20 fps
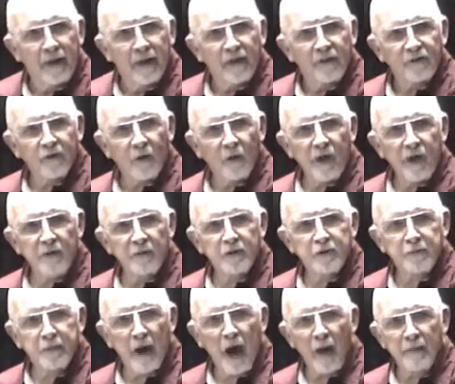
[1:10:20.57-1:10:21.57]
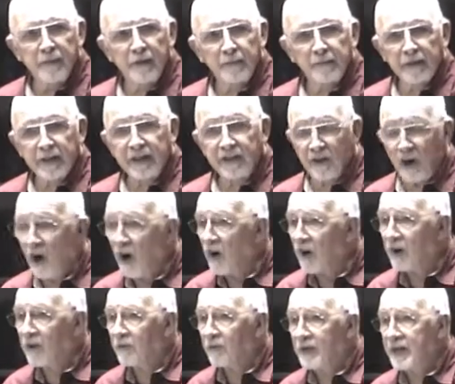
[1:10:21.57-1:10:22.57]
So it was probably
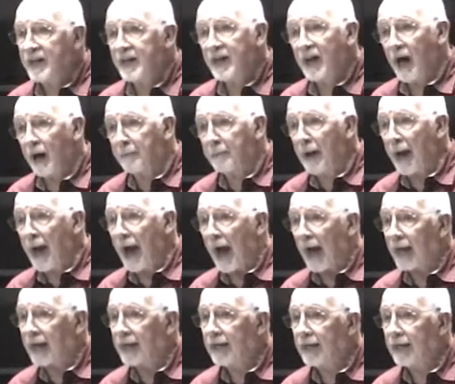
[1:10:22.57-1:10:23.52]
dark when he got back.